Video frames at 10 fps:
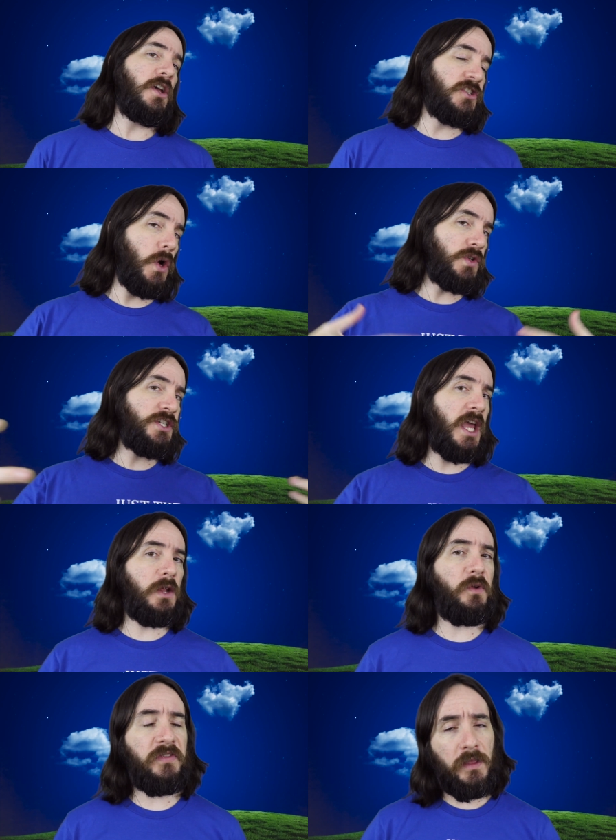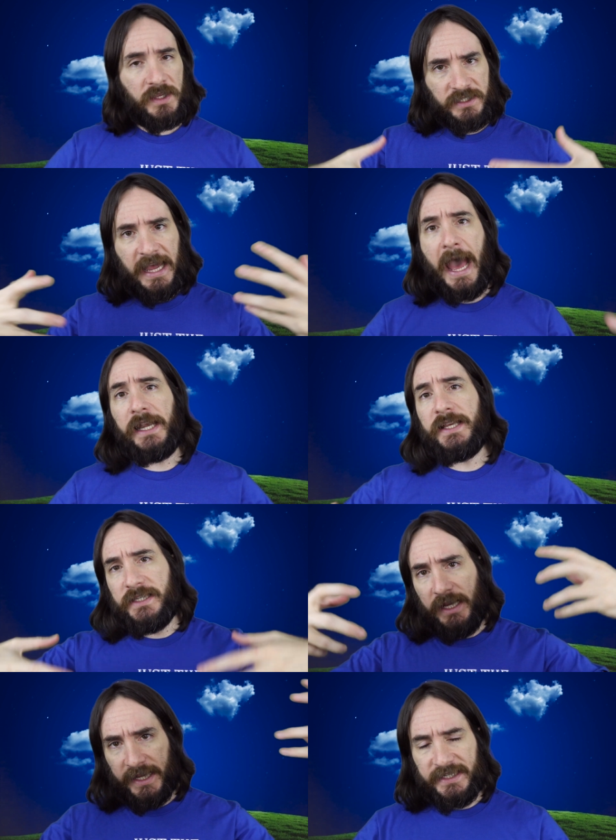associated with
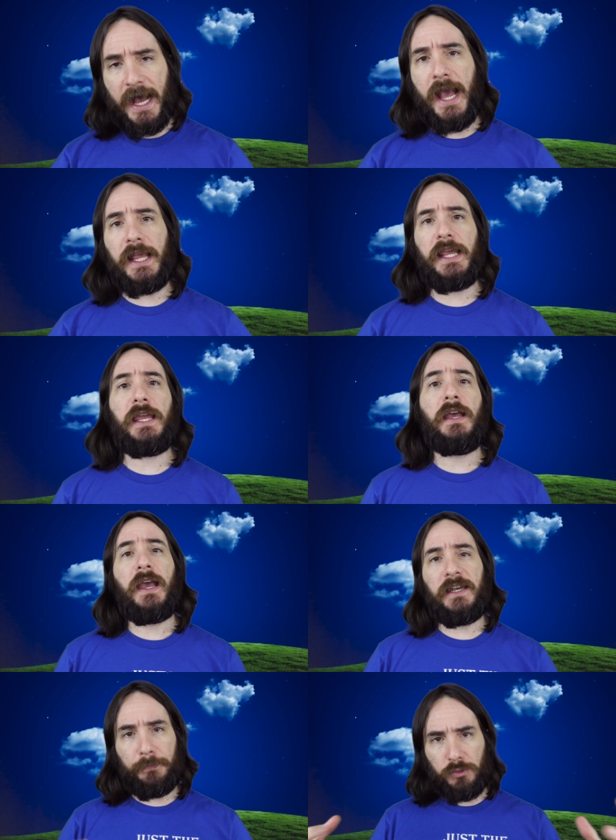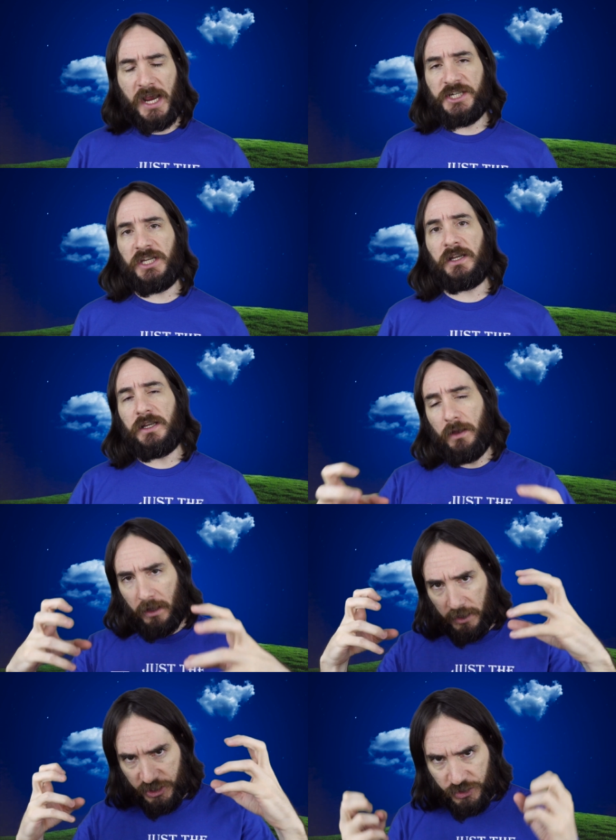sadness and anxiety and depression
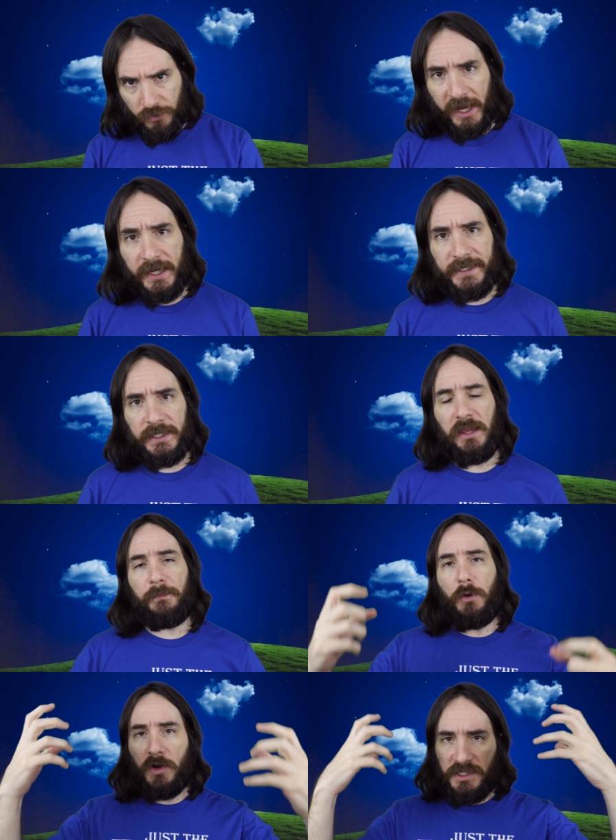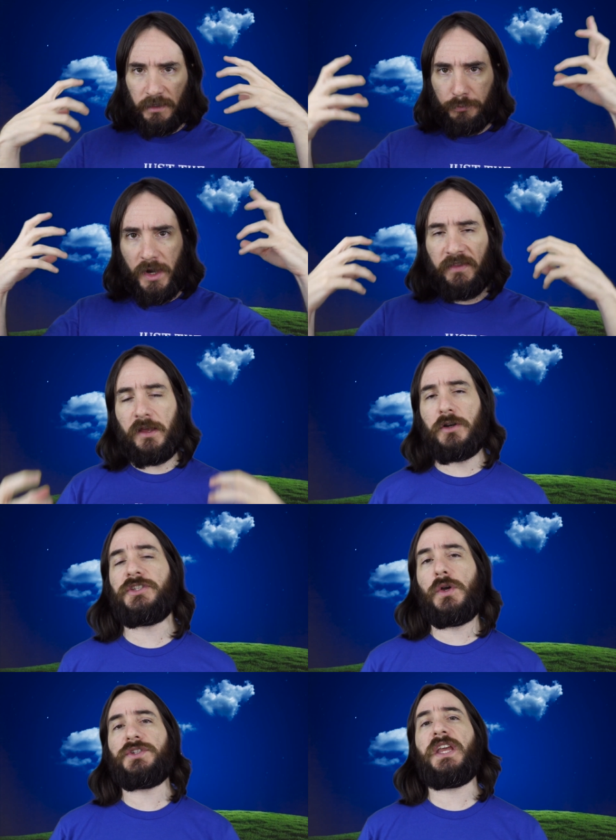shrinks, and the parts of the brain that are
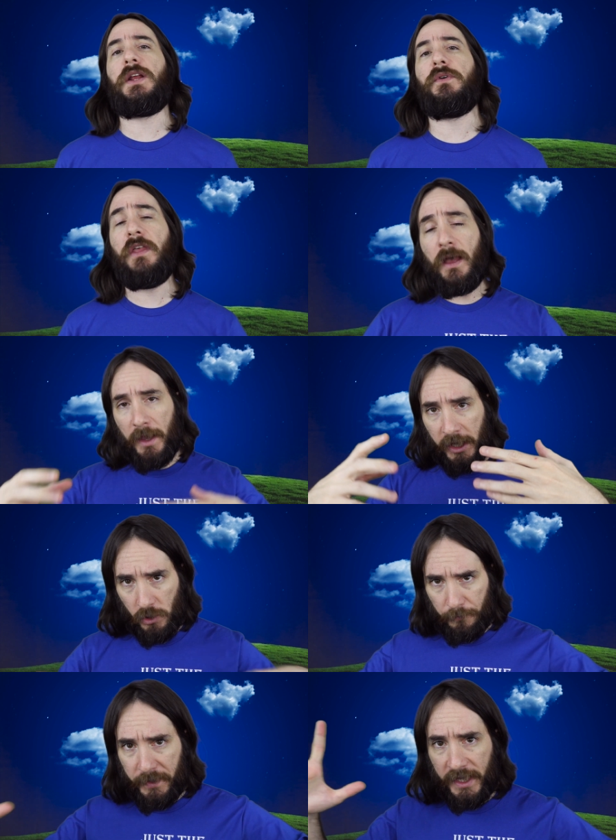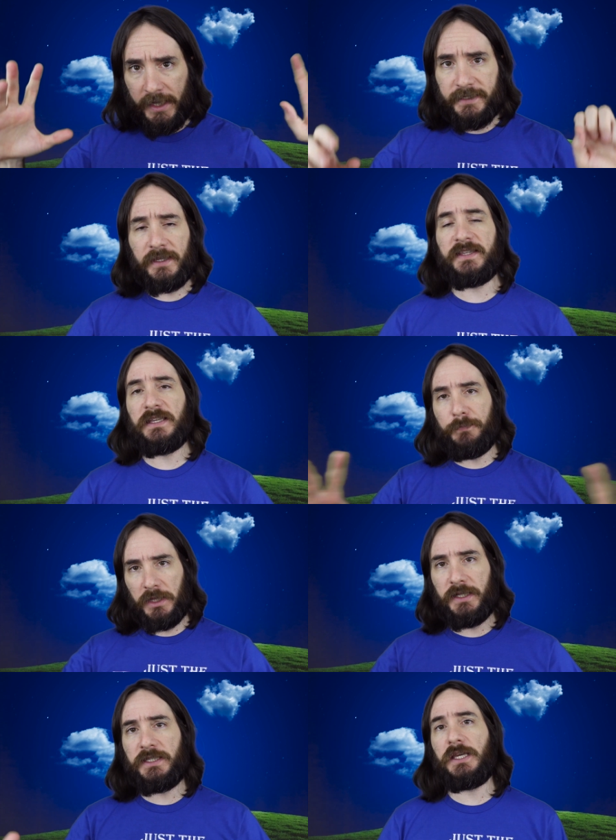associated with inner peace and
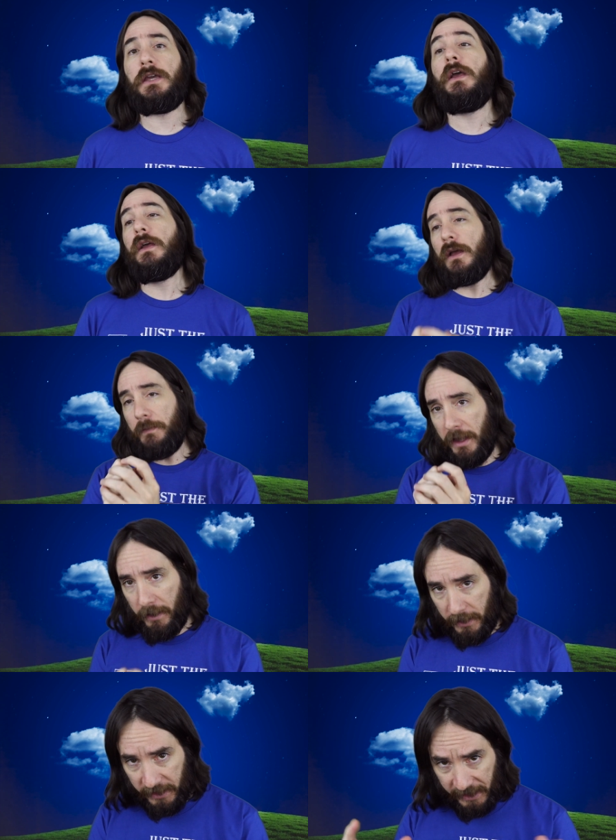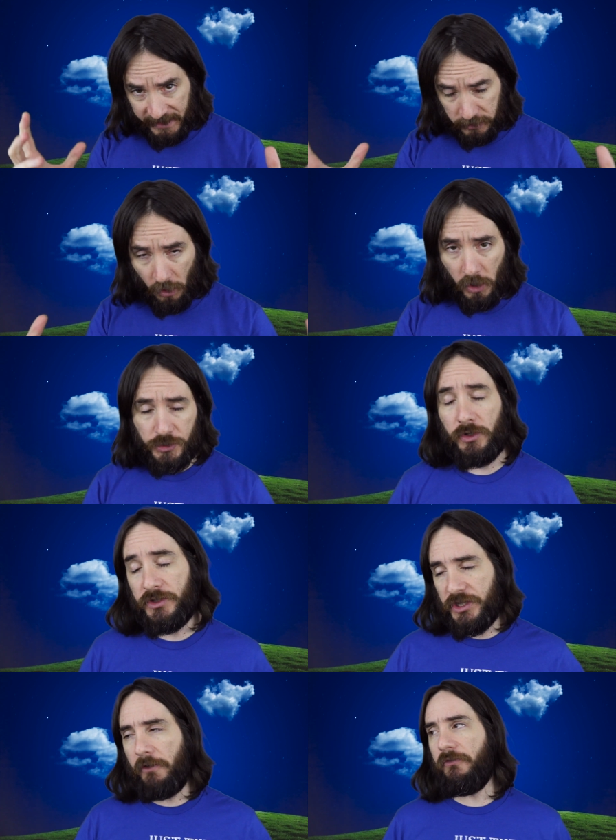stability gets larger
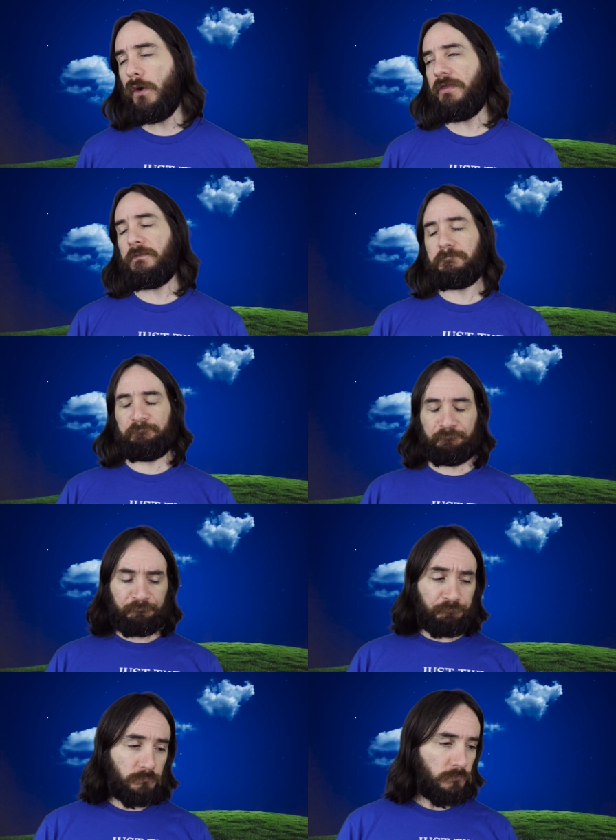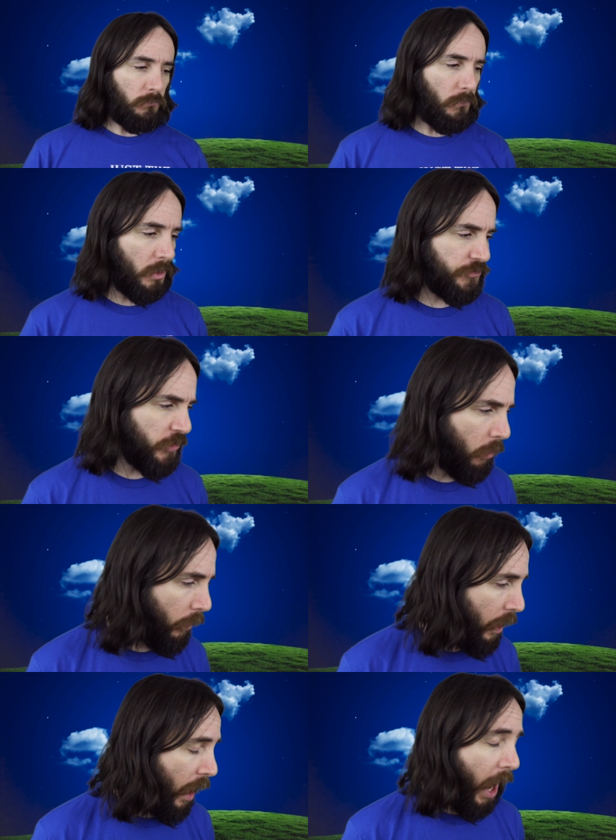and so forth.
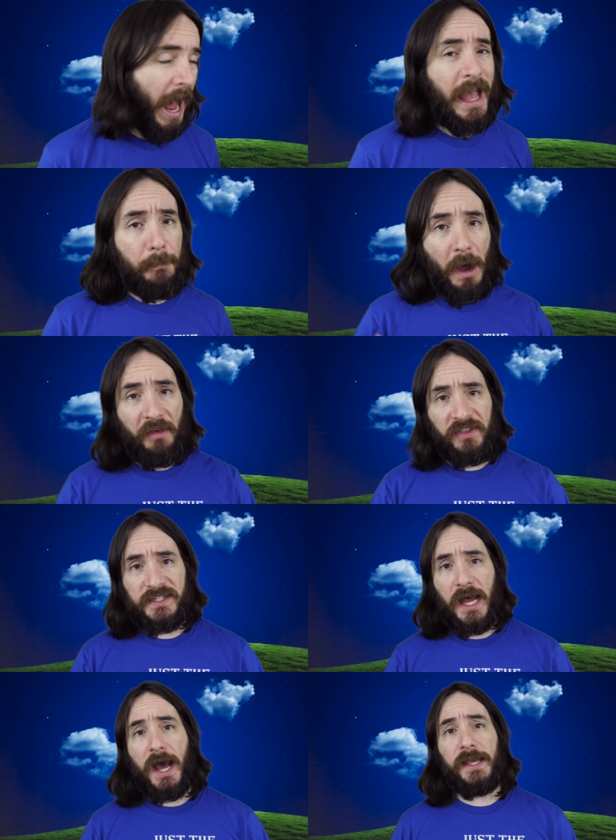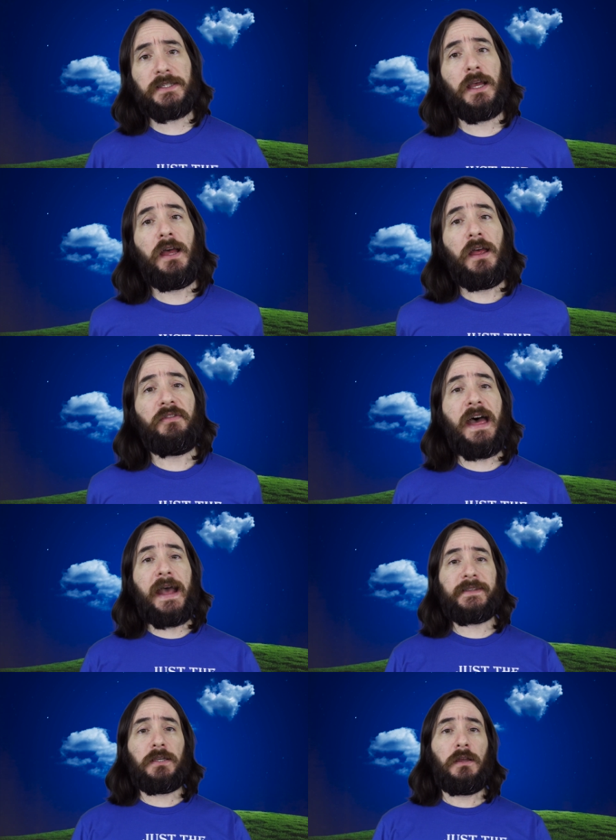So I hypothesize
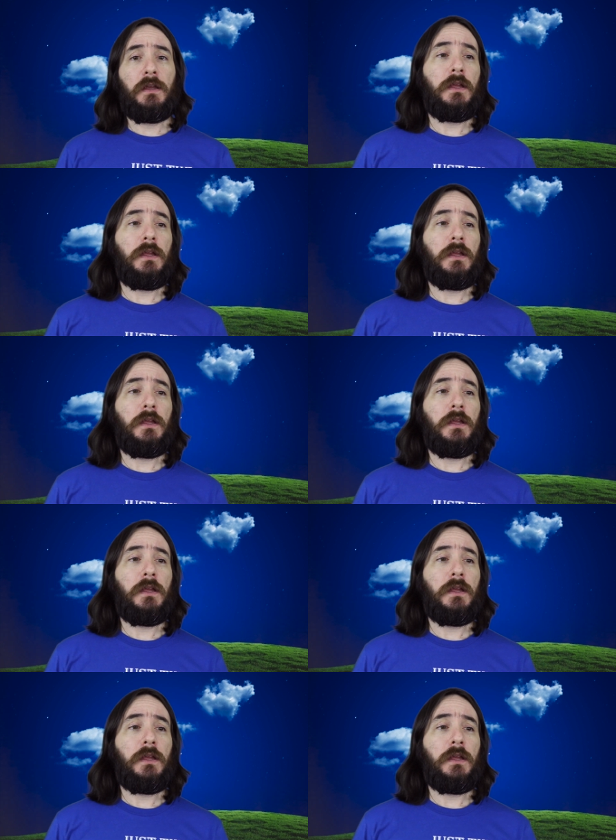that